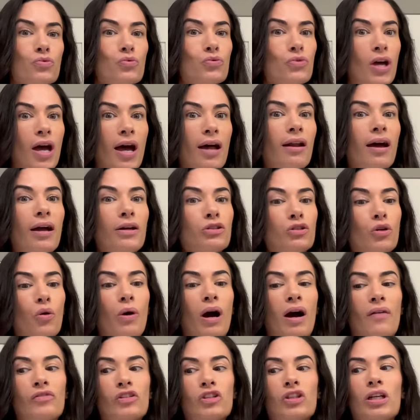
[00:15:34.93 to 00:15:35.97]
that I don't
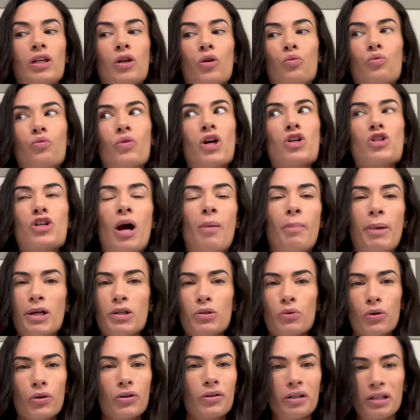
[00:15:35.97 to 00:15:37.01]
have to like rush out my
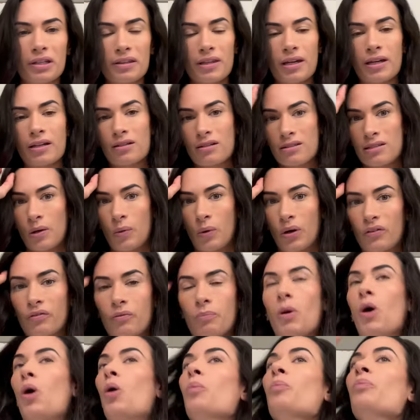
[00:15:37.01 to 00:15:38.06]
door or anything because I work
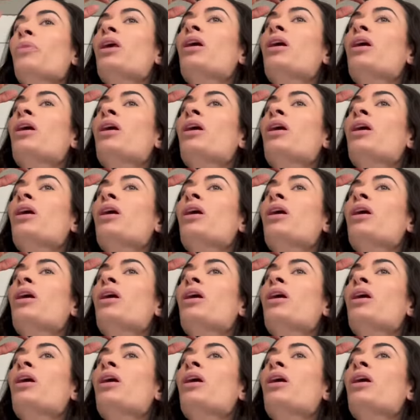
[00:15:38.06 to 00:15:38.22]
from home.